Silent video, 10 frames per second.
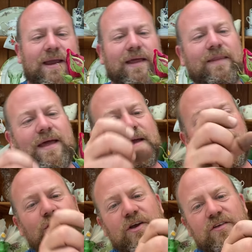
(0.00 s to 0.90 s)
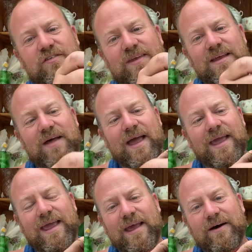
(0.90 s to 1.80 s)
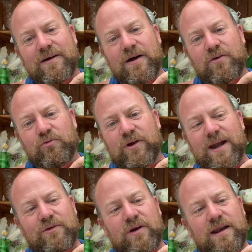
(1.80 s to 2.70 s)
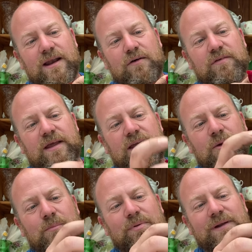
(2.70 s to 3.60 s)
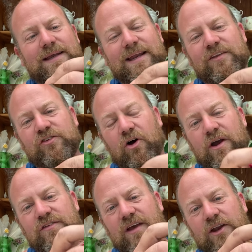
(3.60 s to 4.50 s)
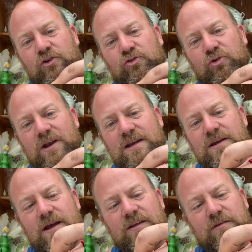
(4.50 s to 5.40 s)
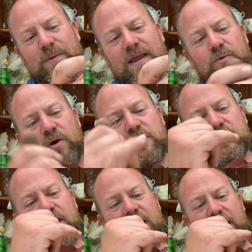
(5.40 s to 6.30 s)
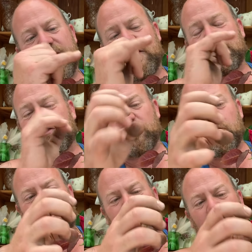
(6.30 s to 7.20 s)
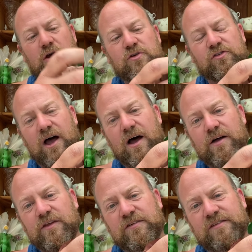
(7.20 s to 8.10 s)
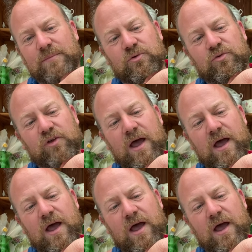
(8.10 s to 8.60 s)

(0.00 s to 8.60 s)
in there. You can see that here. Really, really lovely, completely tight and green to begin with, and then as soon as those the sepals